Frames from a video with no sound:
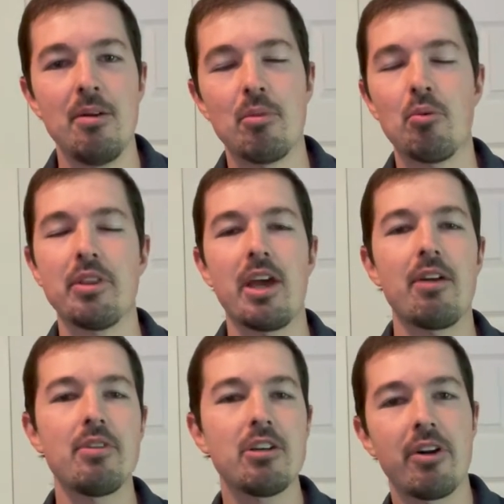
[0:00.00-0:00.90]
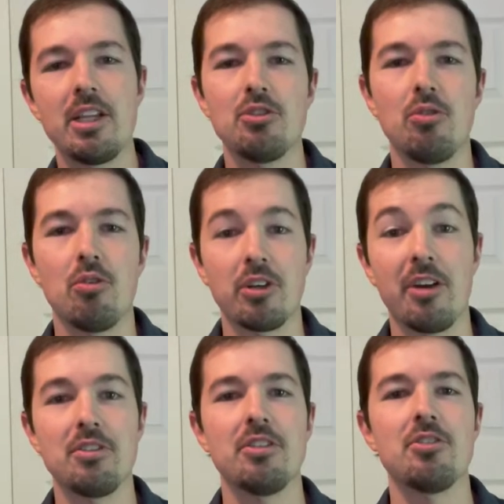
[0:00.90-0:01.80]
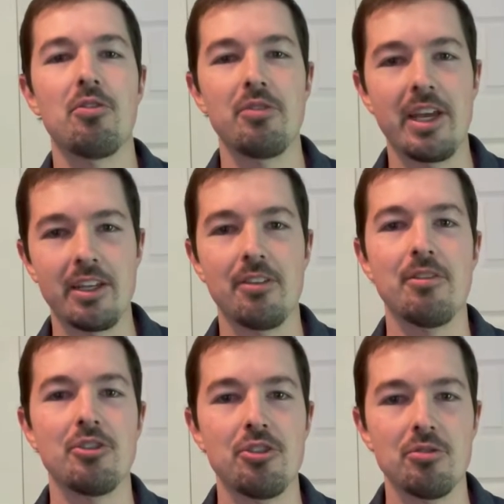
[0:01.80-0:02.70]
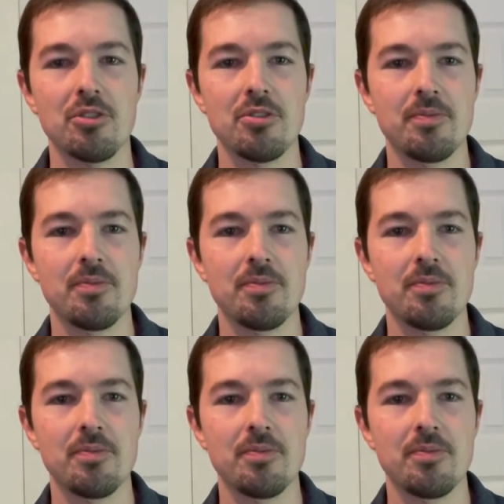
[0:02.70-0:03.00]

but with every great tool comes its own negative issues.